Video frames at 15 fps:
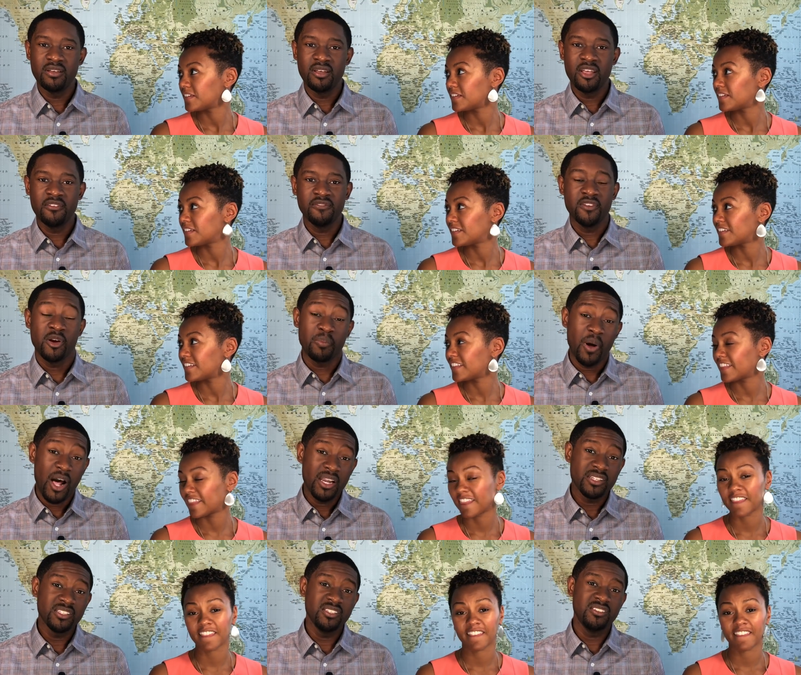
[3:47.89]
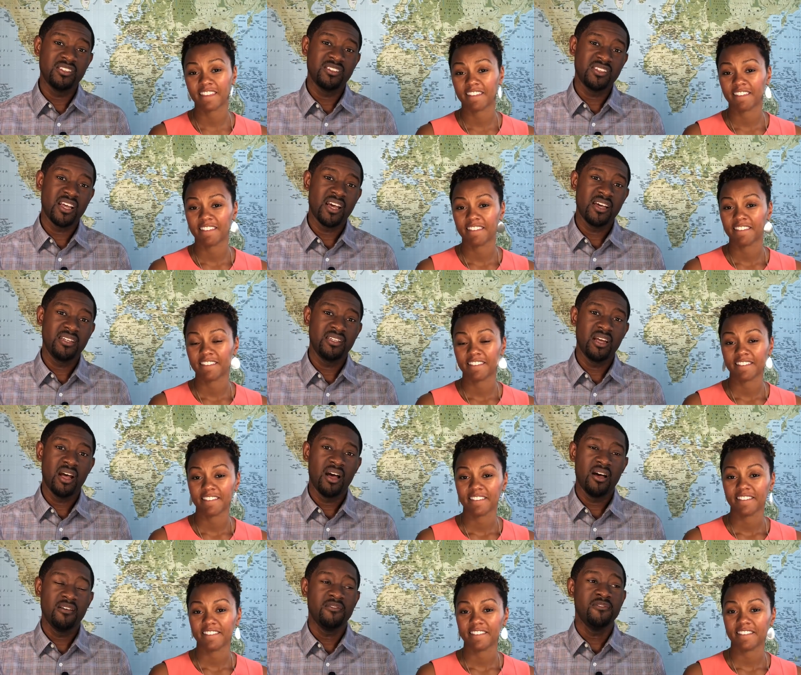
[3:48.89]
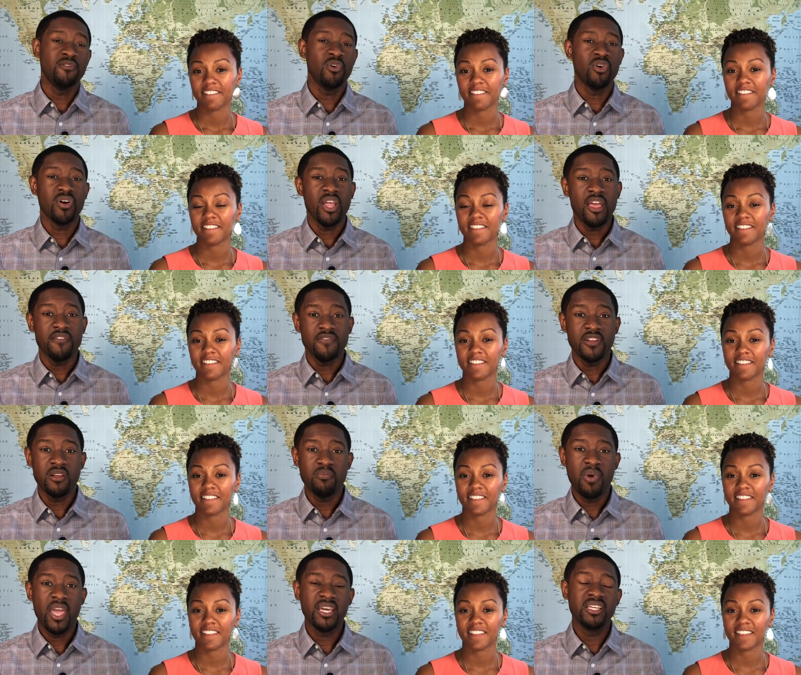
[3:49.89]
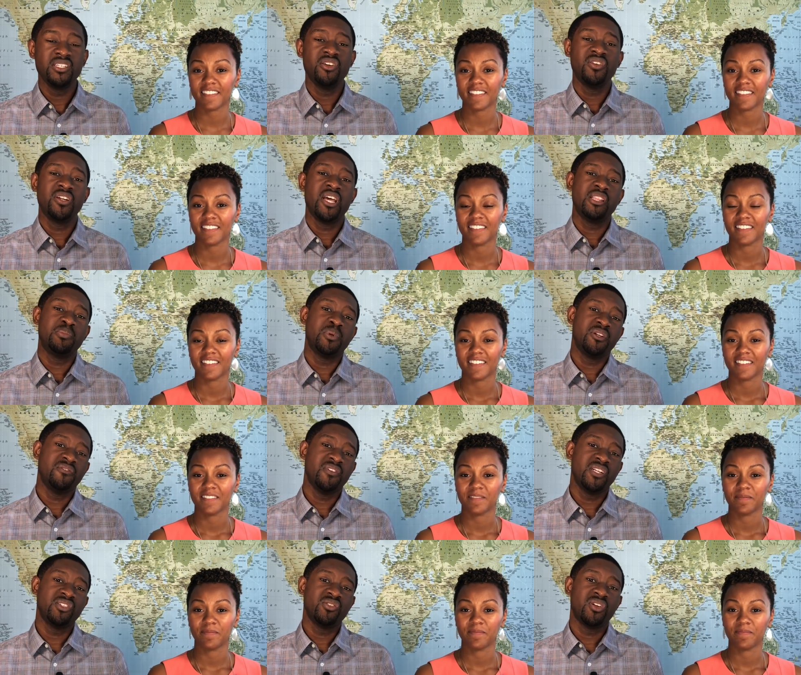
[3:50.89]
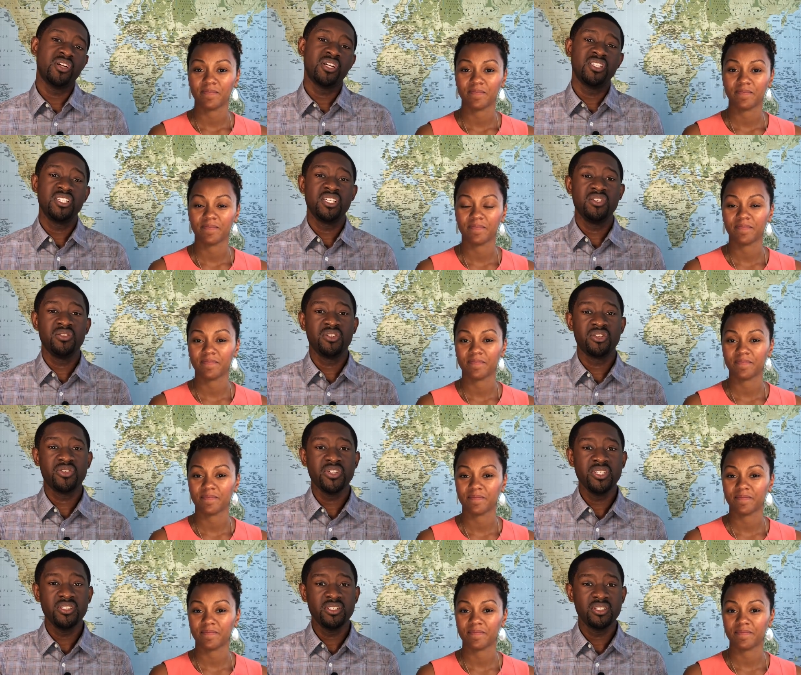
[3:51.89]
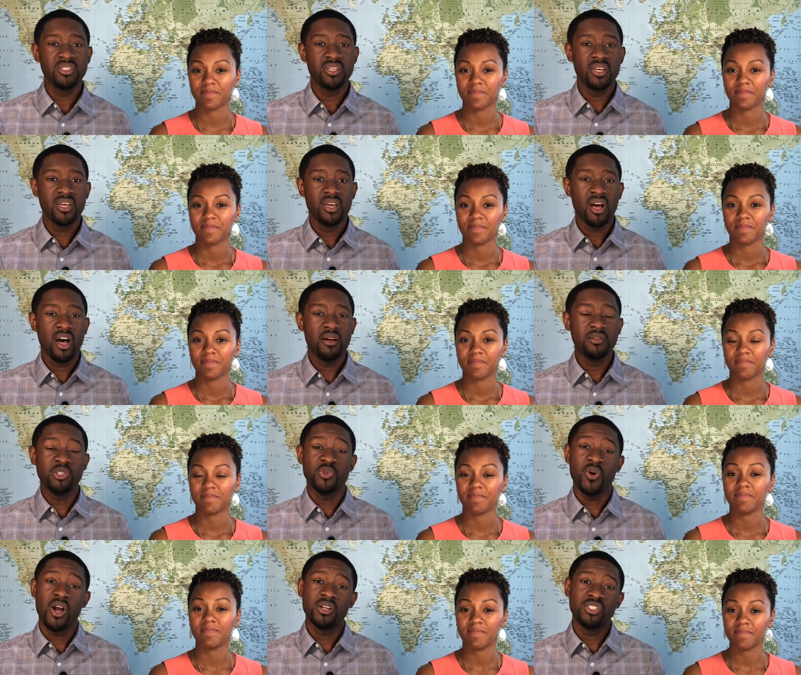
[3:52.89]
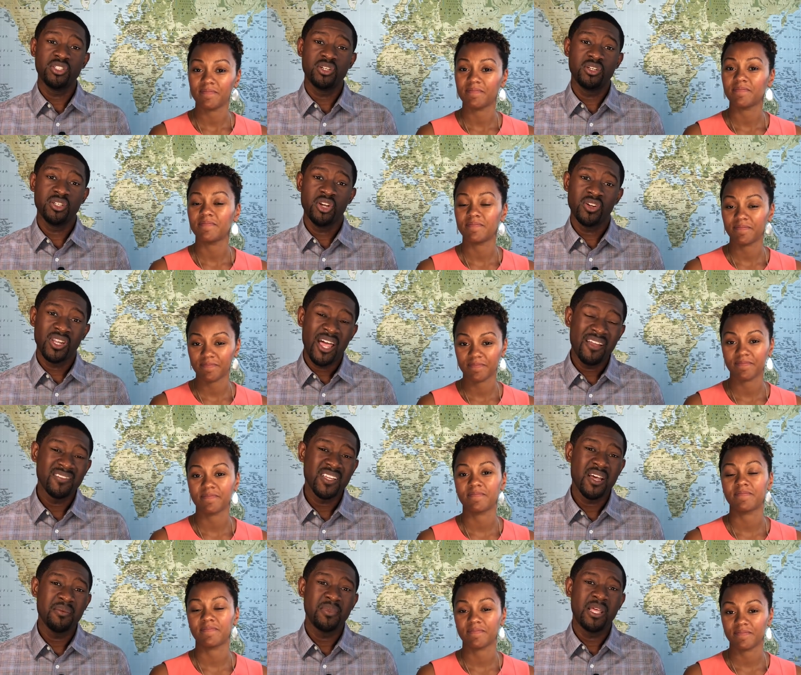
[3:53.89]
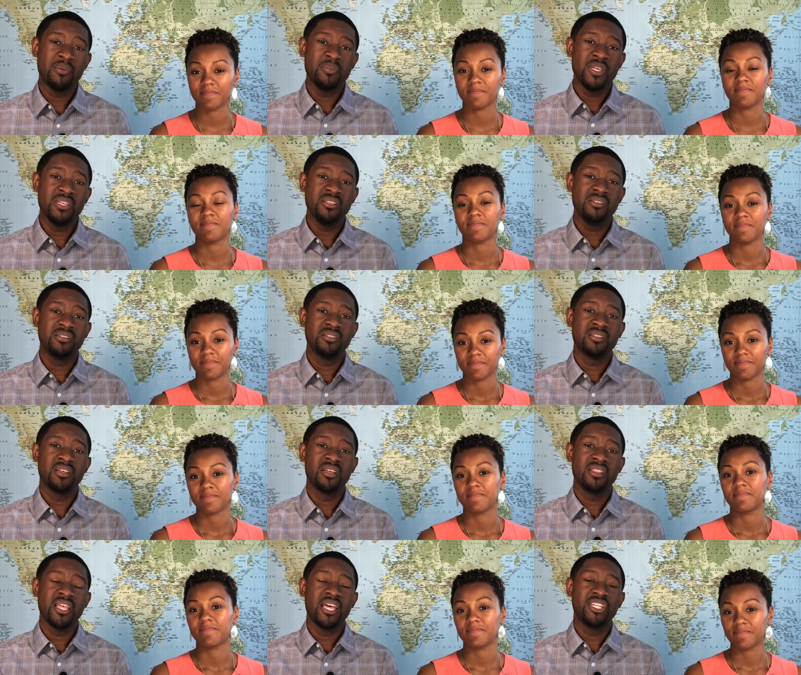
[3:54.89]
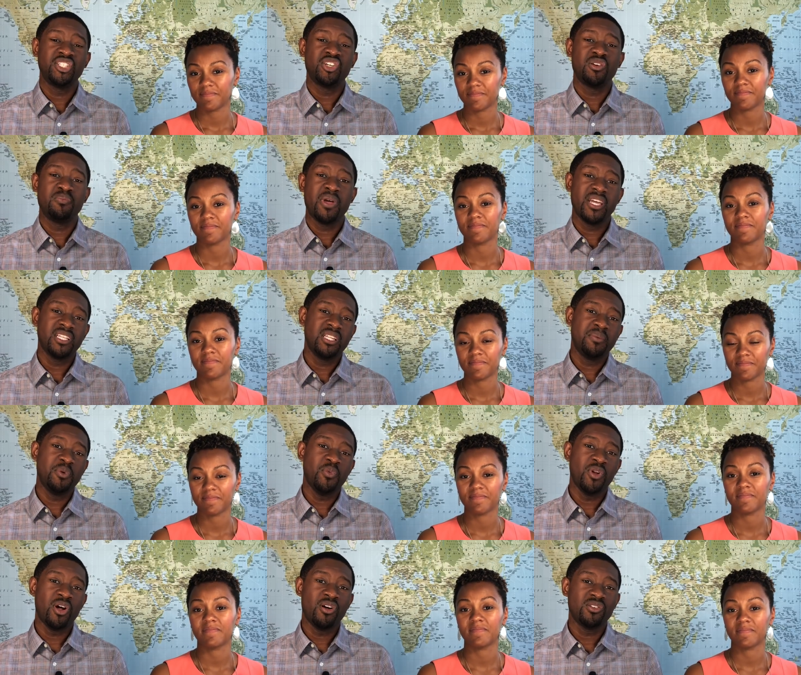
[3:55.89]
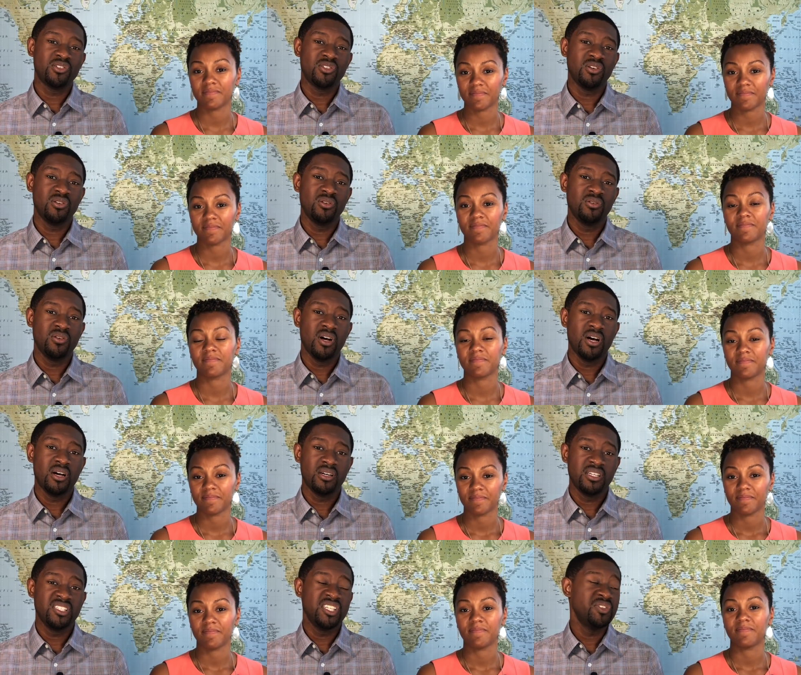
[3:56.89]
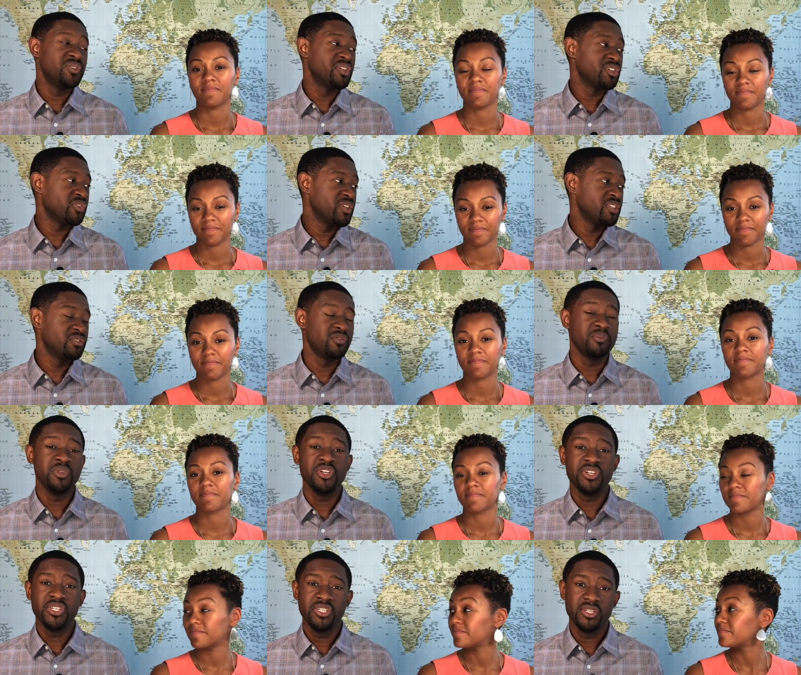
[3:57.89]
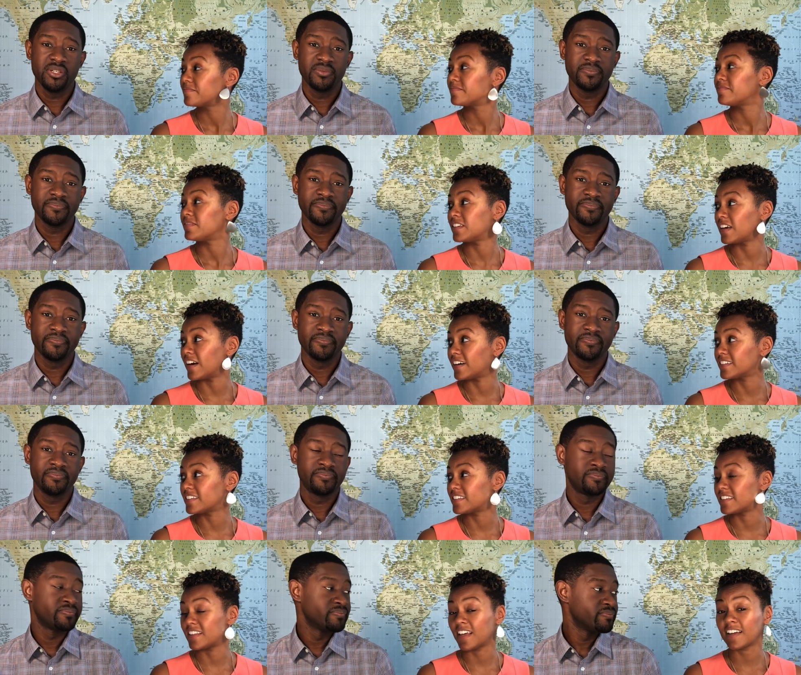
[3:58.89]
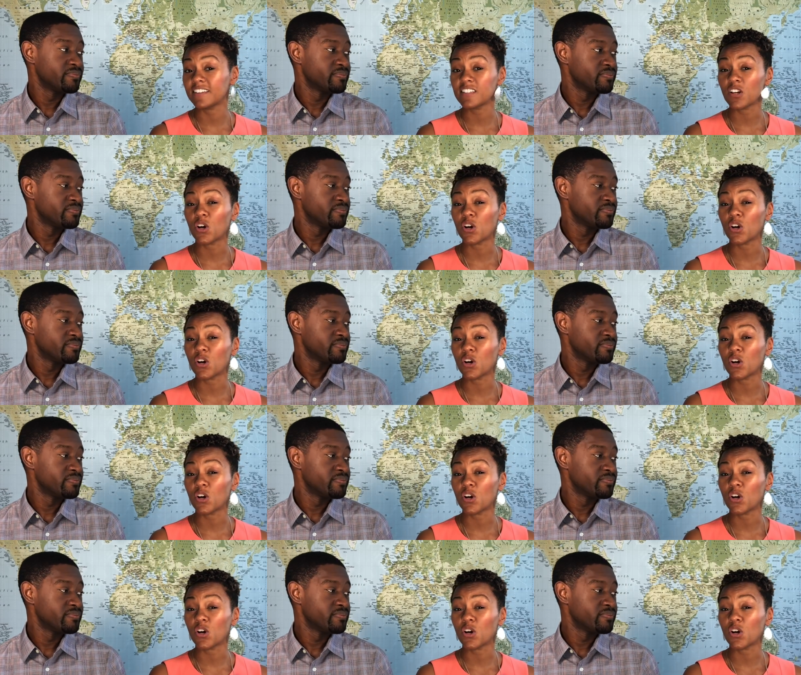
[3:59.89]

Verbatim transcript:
Speaker 1: if your policy is designed uh, for infinite banking, your death benefit is going to continue to increase uh, throughout your, your lifetime. That means that your MEC limit would also uh, continue to increase from year to year.
Speaker 2: Yes, that's